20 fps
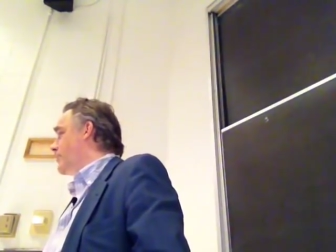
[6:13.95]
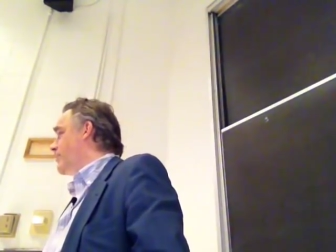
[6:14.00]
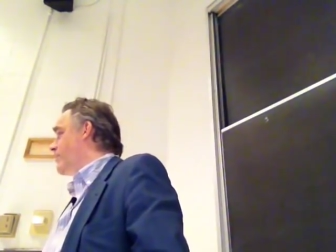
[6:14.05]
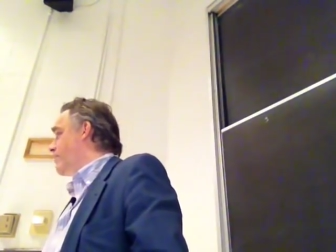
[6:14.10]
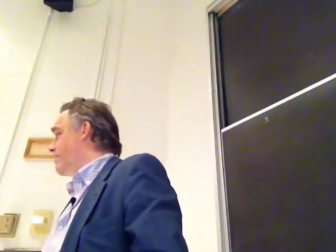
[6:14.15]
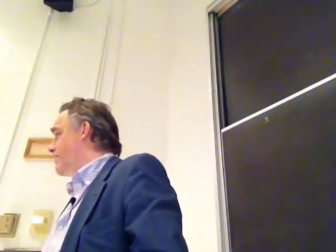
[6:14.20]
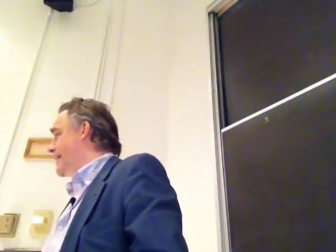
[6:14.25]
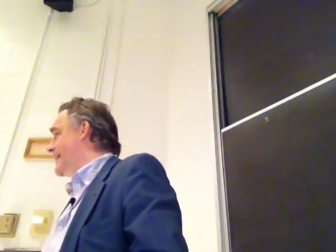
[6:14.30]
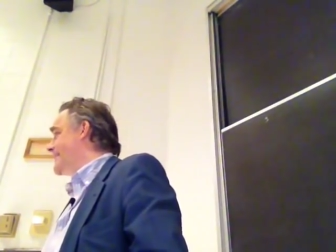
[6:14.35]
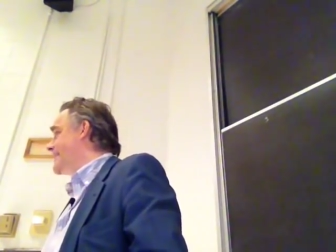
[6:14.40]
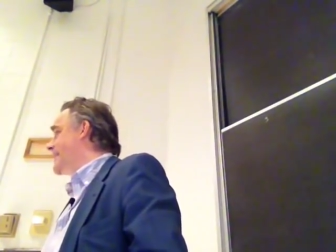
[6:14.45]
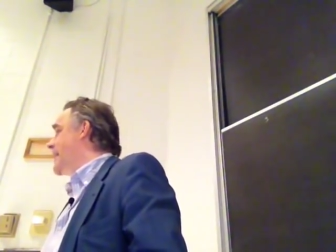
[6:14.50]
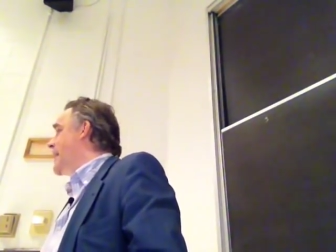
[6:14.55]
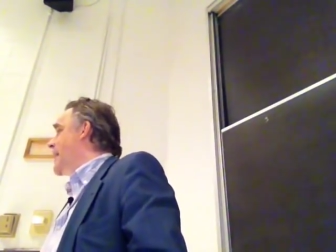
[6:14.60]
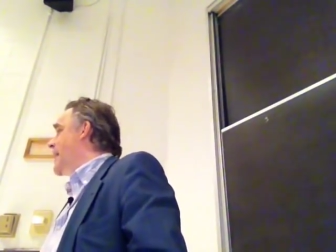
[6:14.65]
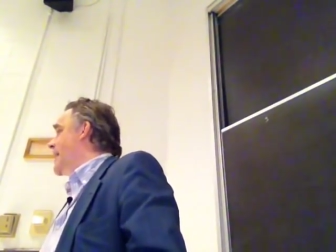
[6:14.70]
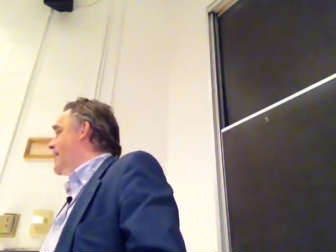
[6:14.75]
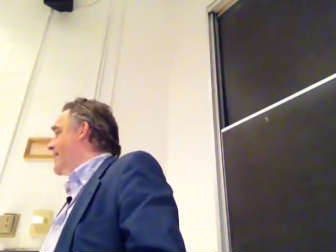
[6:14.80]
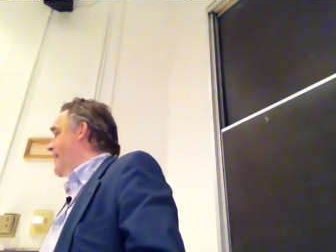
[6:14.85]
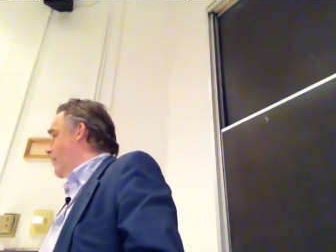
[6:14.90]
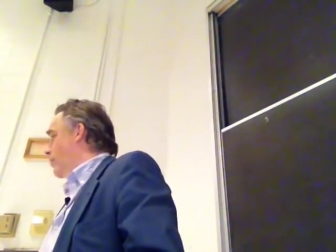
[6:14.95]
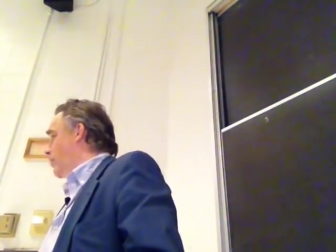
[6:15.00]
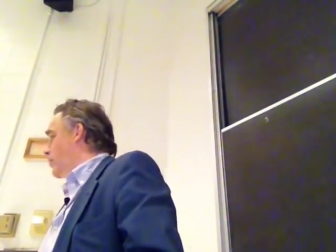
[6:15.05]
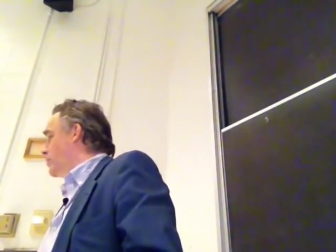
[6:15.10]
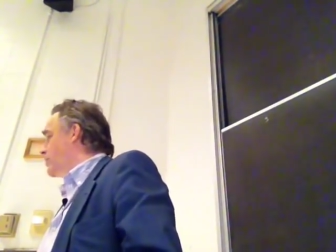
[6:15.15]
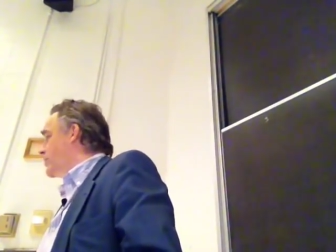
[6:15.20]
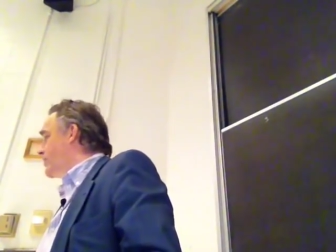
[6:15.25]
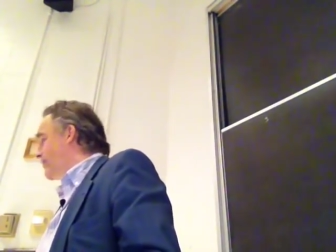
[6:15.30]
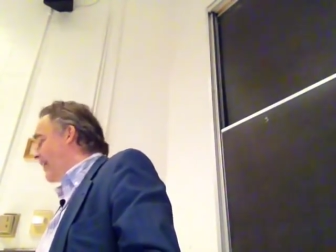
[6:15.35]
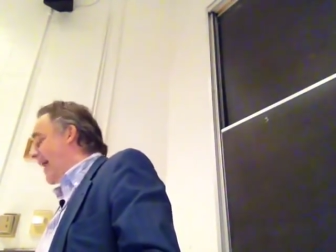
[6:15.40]
of a pit that
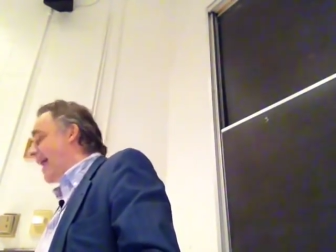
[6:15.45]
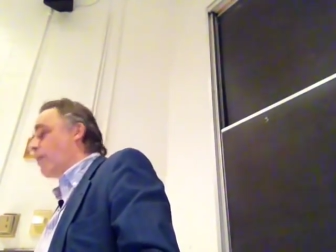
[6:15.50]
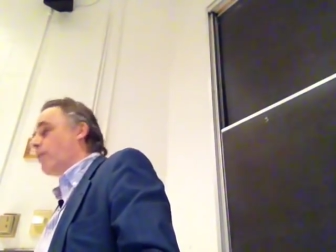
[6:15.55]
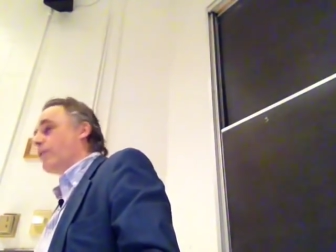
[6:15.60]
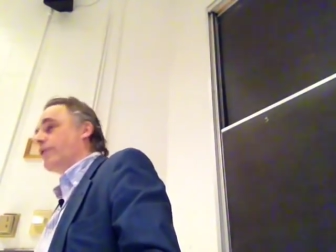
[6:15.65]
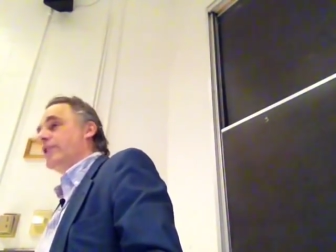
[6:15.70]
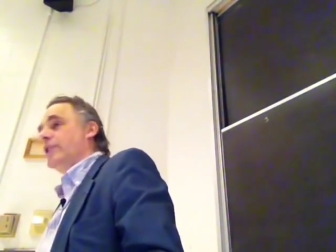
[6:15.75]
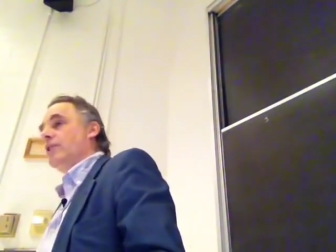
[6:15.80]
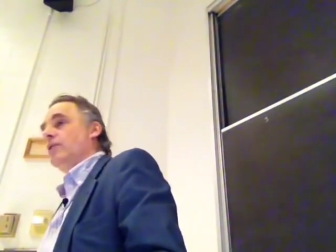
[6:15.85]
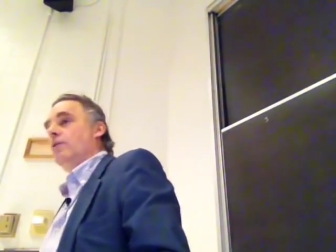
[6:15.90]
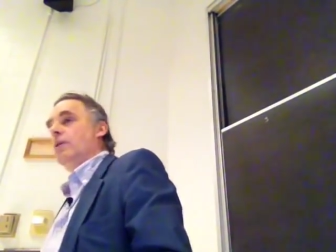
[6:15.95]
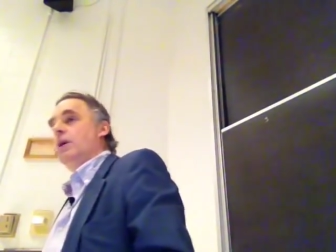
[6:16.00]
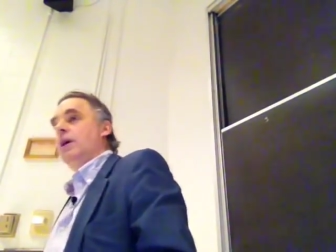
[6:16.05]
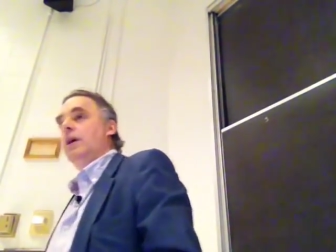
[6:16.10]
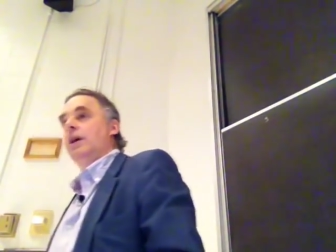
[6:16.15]
will devour you.